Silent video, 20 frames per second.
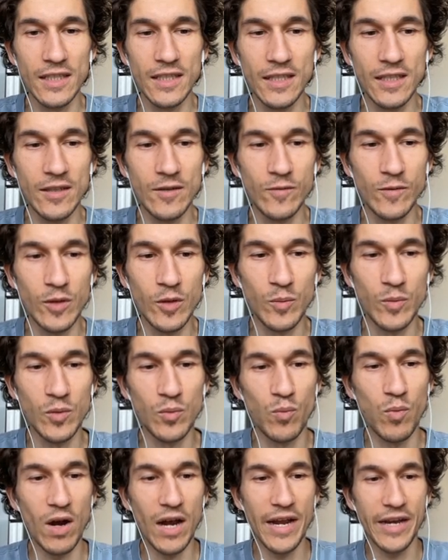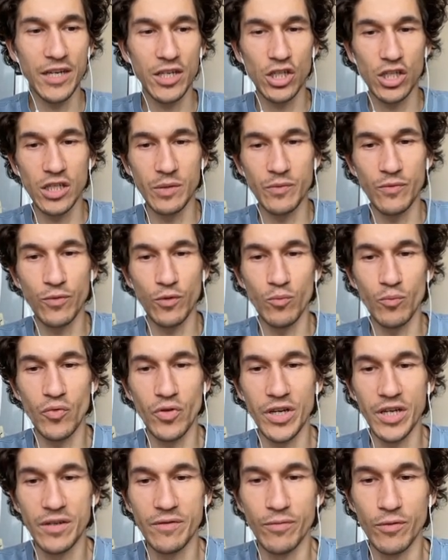We'll be buying ship for
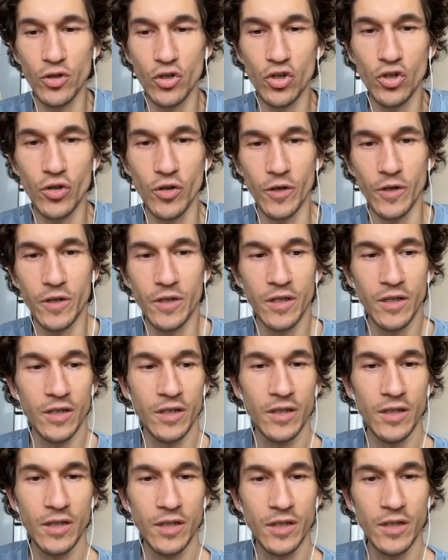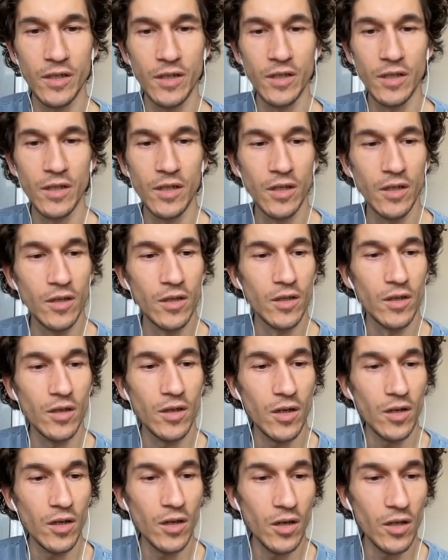brick for sure.
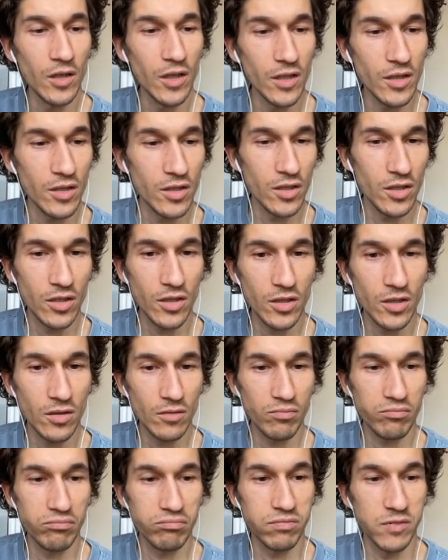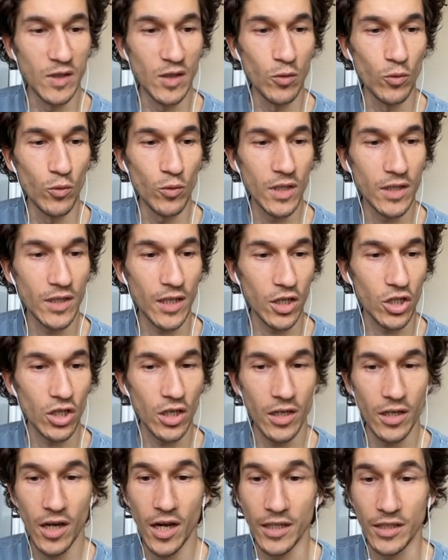Oh, let's do that actually.
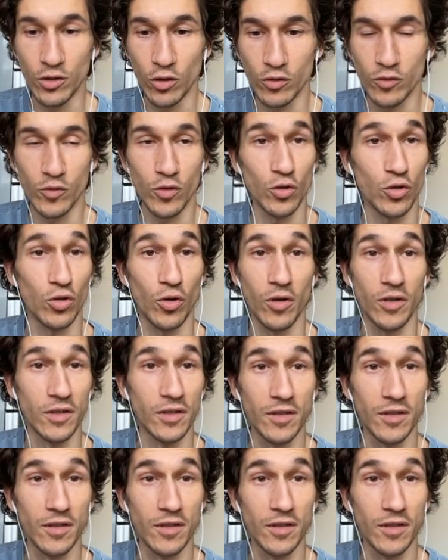Ah, it's not your turn.